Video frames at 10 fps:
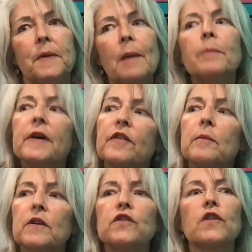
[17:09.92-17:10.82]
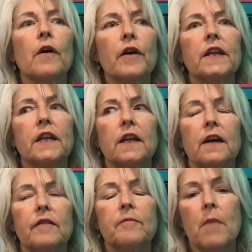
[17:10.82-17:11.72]
but the majority
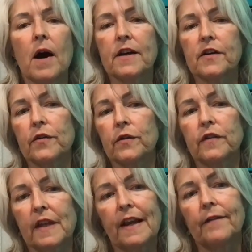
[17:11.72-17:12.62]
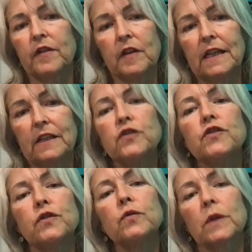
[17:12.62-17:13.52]
of monitors that I've seen
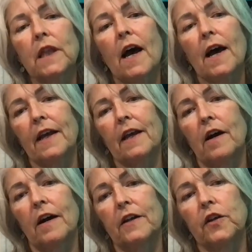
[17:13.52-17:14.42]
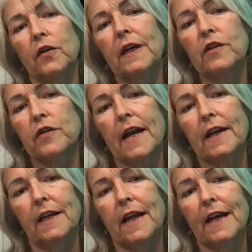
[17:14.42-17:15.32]
do rely on your internet
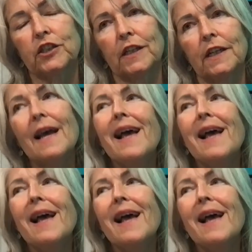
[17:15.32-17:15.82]
connection.